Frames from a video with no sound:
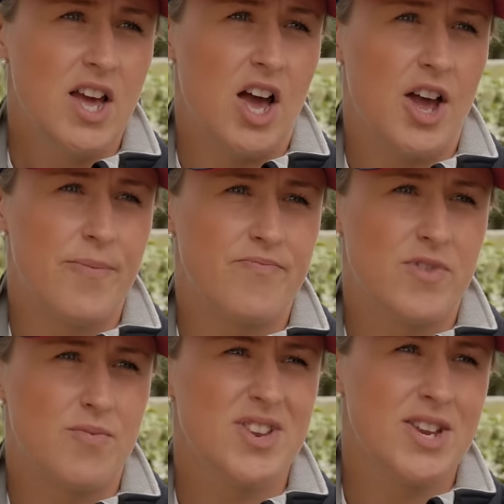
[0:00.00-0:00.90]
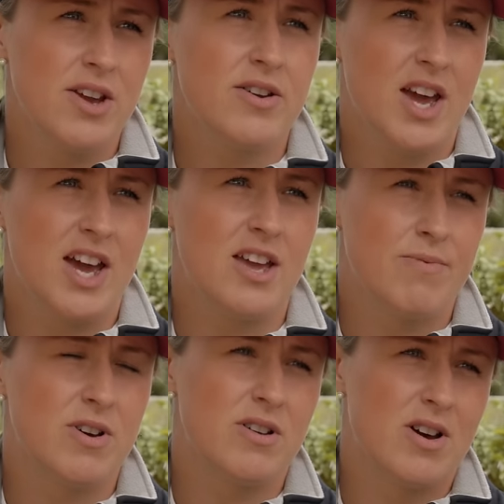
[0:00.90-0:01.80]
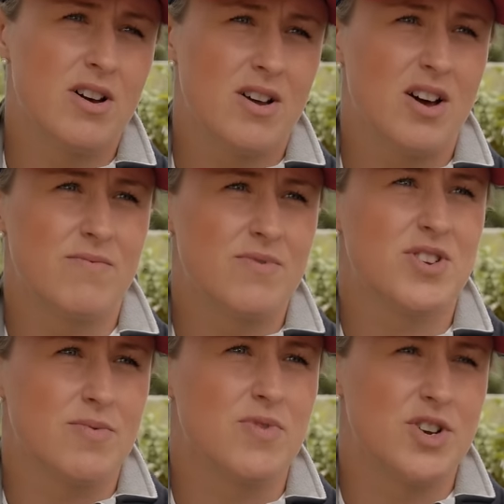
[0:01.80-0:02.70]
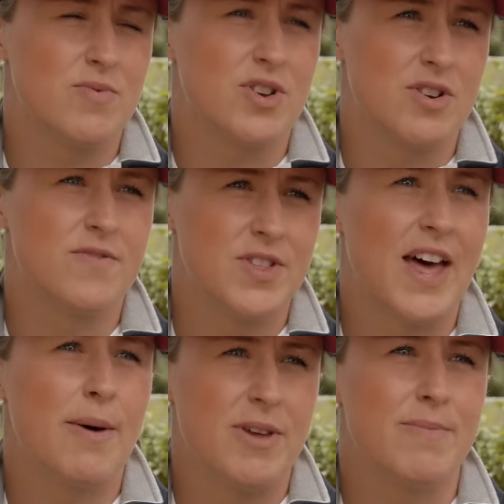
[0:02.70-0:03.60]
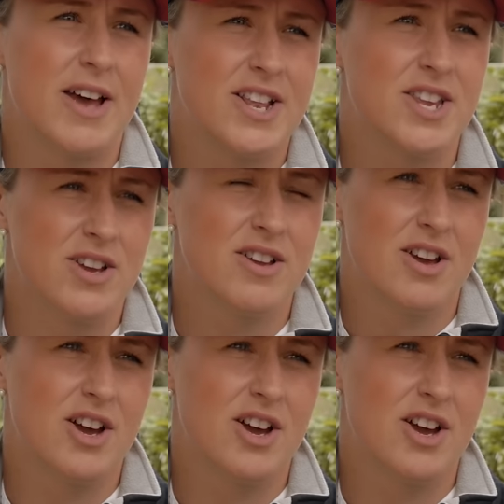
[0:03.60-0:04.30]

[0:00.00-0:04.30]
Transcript: Um, we did okay, but I just wish we could have done that bit better.